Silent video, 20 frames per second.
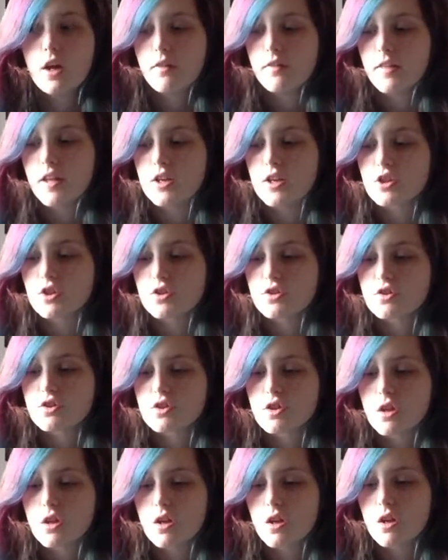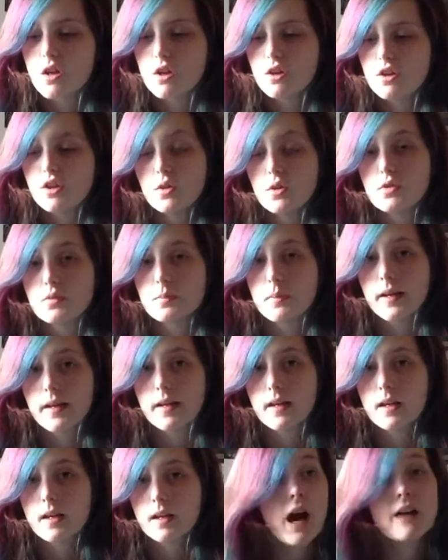They just use me.
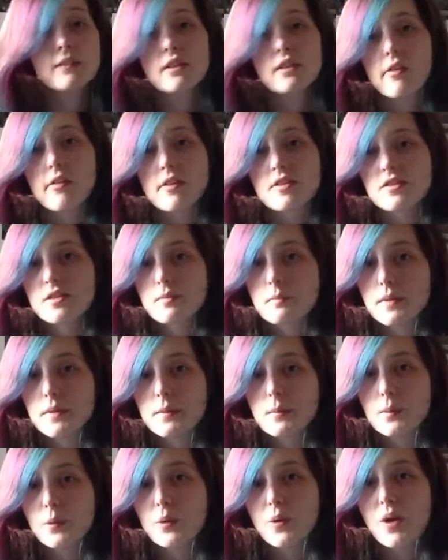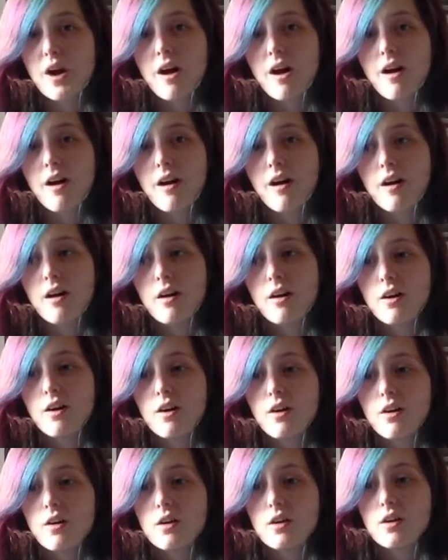I've learned that some people are
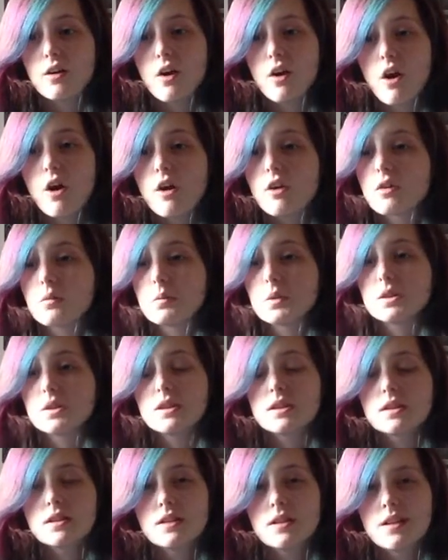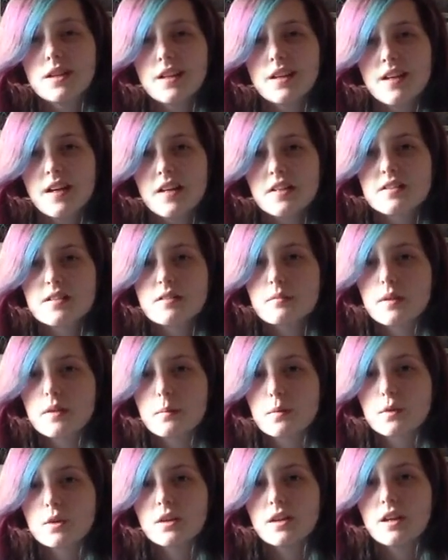horrible and some
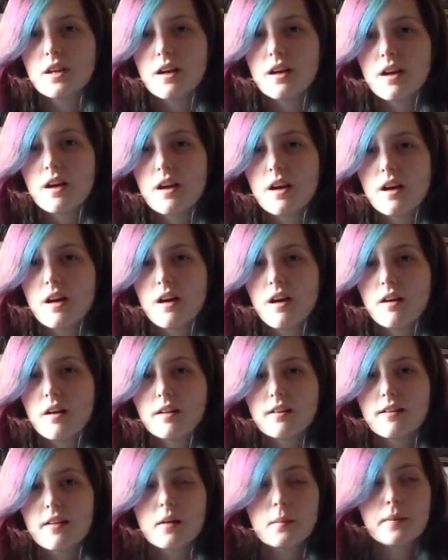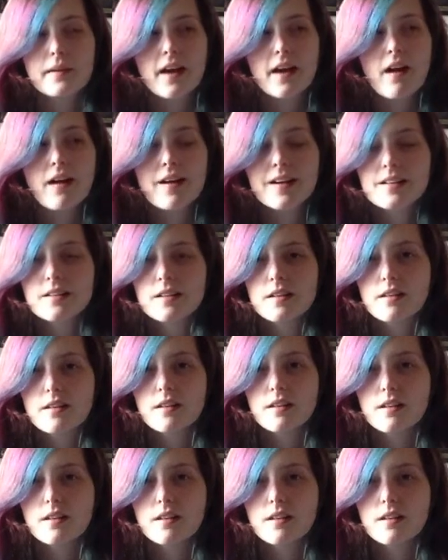people are incredibly kind.